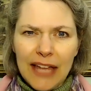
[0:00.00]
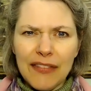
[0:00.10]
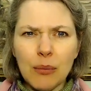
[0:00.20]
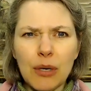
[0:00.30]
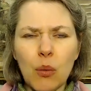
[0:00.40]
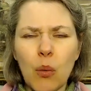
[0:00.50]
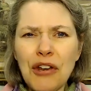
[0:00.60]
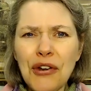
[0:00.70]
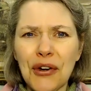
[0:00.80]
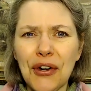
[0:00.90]
And then we
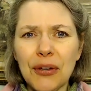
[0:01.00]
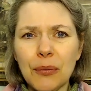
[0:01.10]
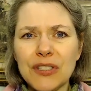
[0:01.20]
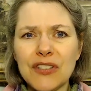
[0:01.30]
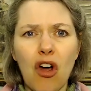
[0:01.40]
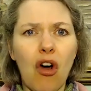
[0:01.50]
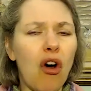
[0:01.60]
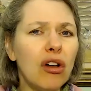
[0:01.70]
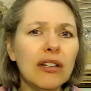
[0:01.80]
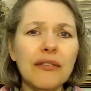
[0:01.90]
wondered, we saw
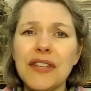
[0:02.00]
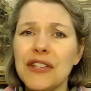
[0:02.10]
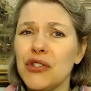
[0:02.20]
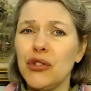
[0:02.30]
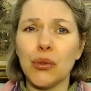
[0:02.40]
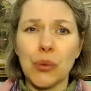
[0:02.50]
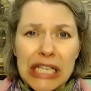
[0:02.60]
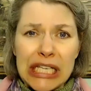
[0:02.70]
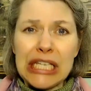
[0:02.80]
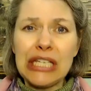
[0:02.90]
all of these
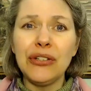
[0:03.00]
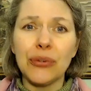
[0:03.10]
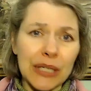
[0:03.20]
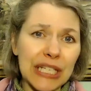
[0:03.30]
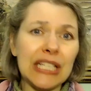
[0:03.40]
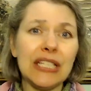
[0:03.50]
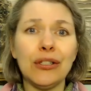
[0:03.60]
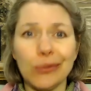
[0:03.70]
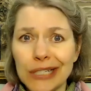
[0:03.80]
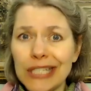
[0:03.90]
green, green,
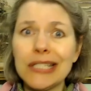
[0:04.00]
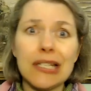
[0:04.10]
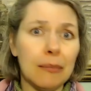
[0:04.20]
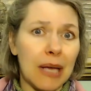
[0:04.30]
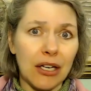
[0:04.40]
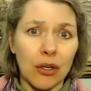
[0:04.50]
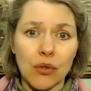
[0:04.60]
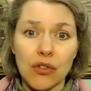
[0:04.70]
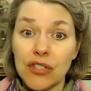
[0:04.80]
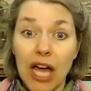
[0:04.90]
green
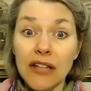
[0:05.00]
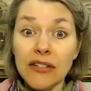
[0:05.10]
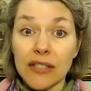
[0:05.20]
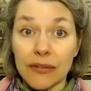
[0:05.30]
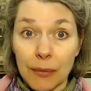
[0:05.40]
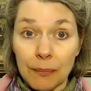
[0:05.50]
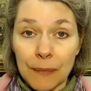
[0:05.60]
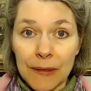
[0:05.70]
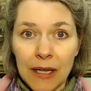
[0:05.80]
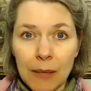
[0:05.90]
tomatoes, tons of them,
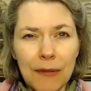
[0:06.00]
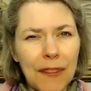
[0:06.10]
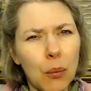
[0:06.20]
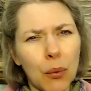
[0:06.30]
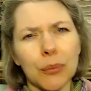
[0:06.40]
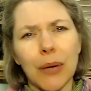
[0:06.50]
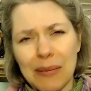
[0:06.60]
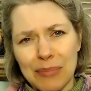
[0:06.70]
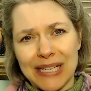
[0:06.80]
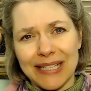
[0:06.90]
but they weren't
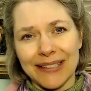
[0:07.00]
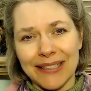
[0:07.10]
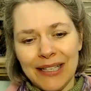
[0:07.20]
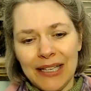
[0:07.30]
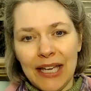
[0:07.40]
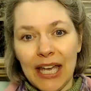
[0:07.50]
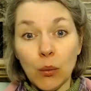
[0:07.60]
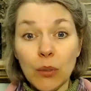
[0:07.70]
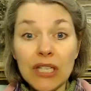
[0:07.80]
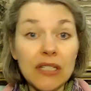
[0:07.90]
ripening.
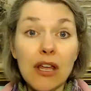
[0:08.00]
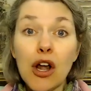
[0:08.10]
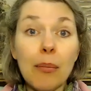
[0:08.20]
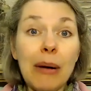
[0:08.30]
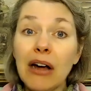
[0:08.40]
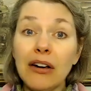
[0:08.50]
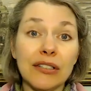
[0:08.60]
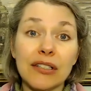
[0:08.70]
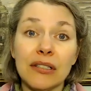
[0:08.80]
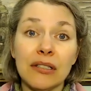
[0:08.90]
And we had done our
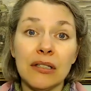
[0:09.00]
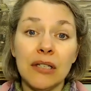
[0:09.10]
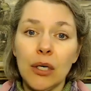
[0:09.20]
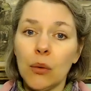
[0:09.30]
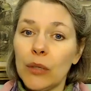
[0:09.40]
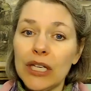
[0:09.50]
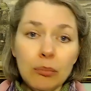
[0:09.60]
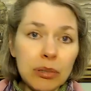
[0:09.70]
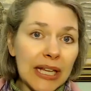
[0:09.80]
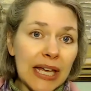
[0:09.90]
part. We
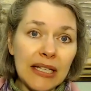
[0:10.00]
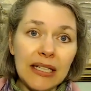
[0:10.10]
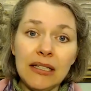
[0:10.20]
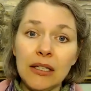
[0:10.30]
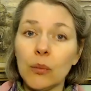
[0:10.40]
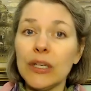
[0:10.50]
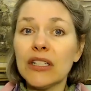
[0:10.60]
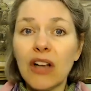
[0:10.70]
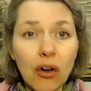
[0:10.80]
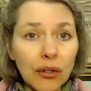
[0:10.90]
had planted, we
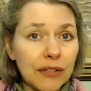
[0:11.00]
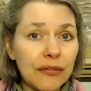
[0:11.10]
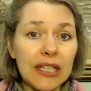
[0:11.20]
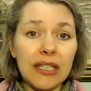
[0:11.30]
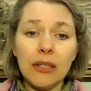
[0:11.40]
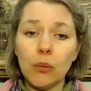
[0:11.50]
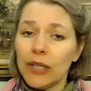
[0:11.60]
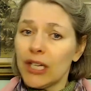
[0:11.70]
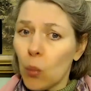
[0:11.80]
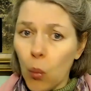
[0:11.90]
had cultivated,
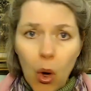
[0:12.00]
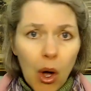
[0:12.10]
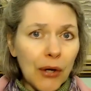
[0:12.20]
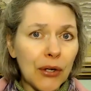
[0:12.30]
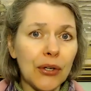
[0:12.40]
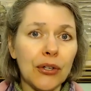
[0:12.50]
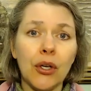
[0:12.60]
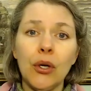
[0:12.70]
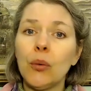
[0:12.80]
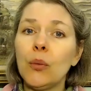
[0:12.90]
we had watered,
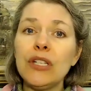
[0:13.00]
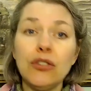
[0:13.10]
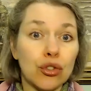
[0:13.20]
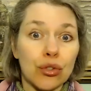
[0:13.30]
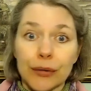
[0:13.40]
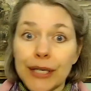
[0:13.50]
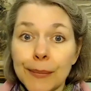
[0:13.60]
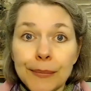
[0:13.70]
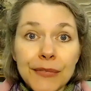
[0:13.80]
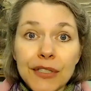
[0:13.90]
we had
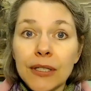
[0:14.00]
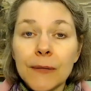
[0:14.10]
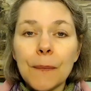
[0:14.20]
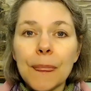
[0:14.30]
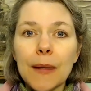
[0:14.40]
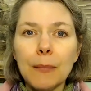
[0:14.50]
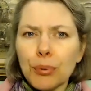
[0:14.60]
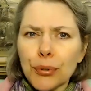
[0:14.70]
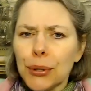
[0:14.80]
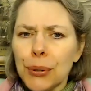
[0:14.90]
trimmed and
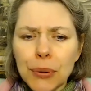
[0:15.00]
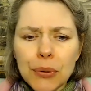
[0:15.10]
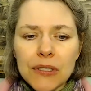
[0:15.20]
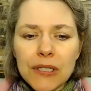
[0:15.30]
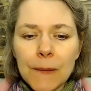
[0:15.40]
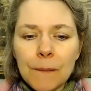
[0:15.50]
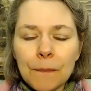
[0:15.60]
pruned,